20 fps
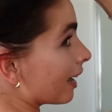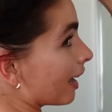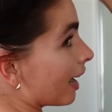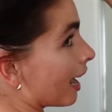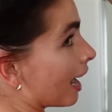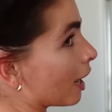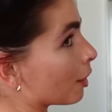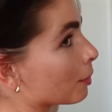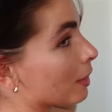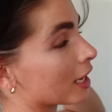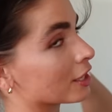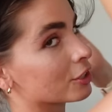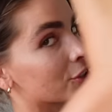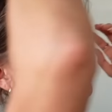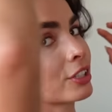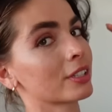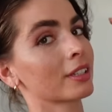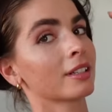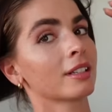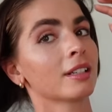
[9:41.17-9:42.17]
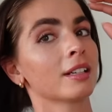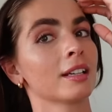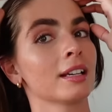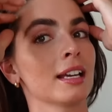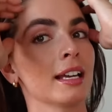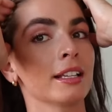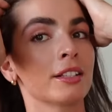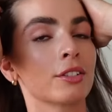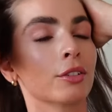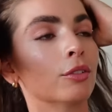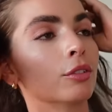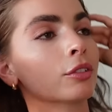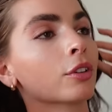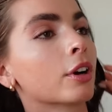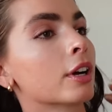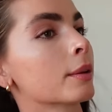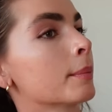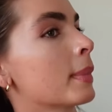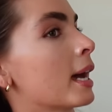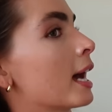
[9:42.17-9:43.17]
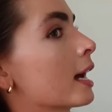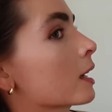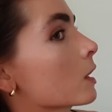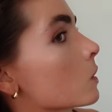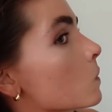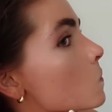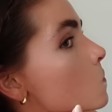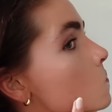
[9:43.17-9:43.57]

how much it's all going back.